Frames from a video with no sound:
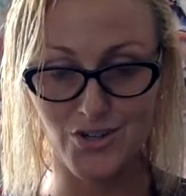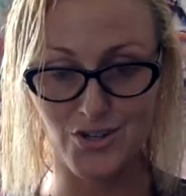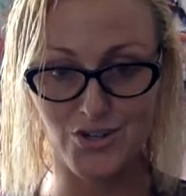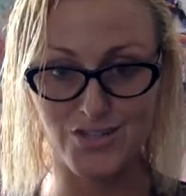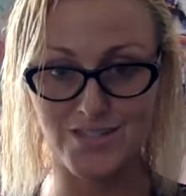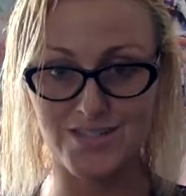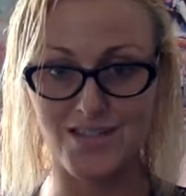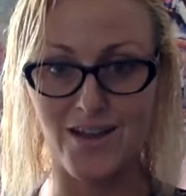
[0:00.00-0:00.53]

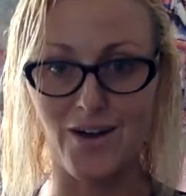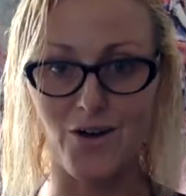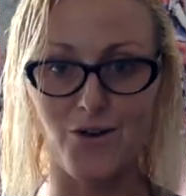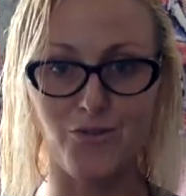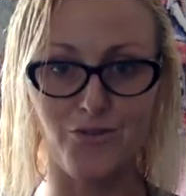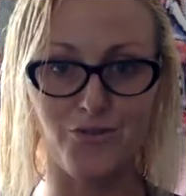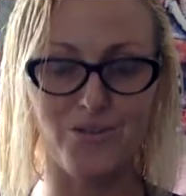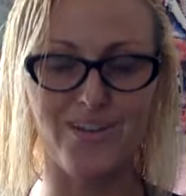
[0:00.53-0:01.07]

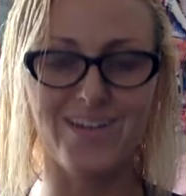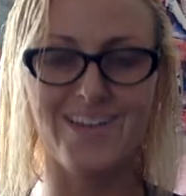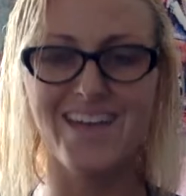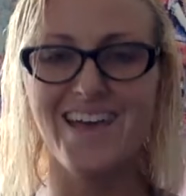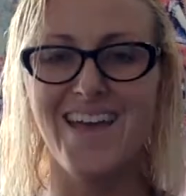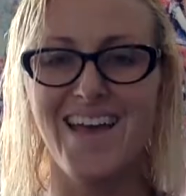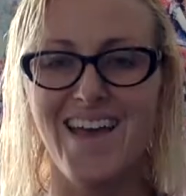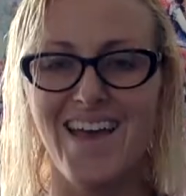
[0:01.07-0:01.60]
herself
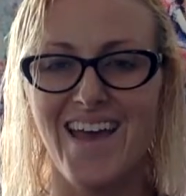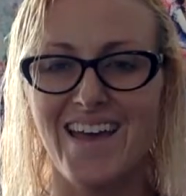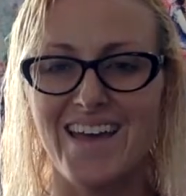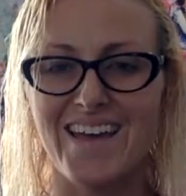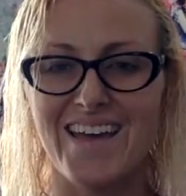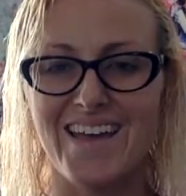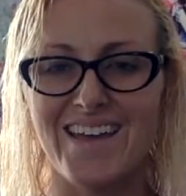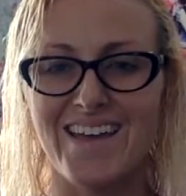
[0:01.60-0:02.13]

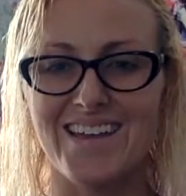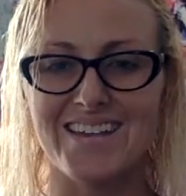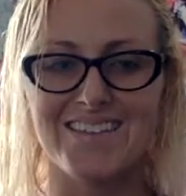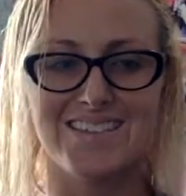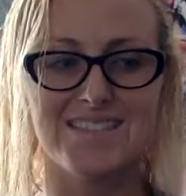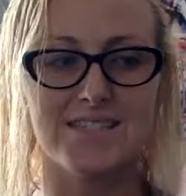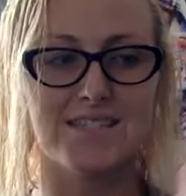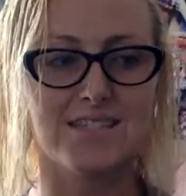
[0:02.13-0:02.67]

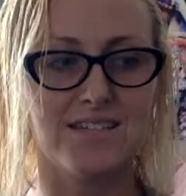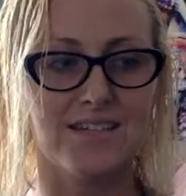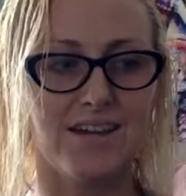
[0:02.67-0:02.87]
is